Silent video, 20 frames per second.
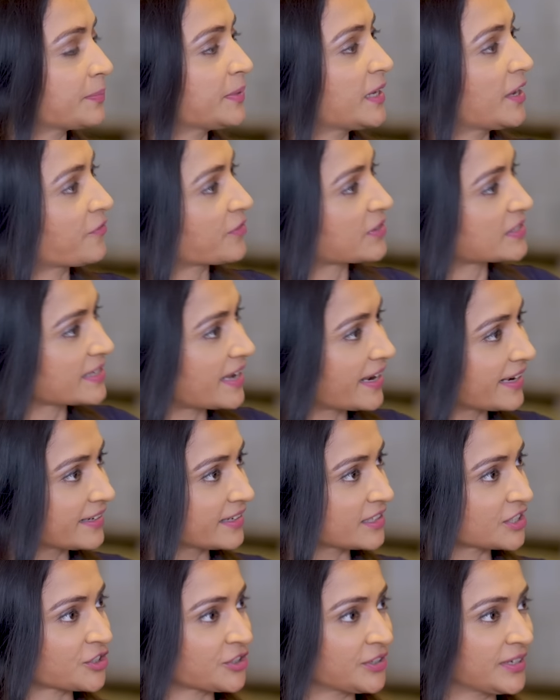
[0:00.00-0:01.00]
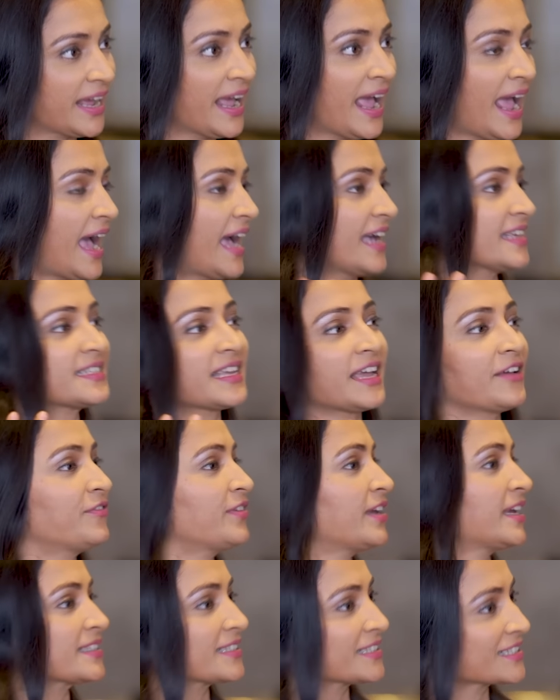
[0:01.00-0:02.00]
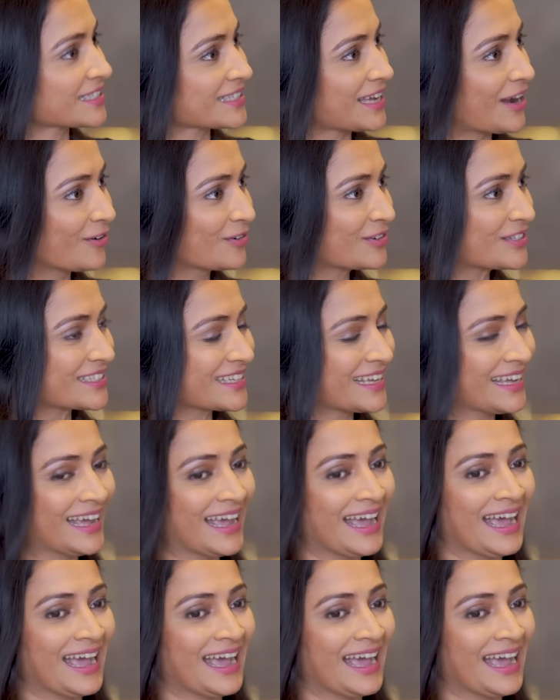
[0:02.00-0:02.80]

BFSI industry, as heavy as it sounds.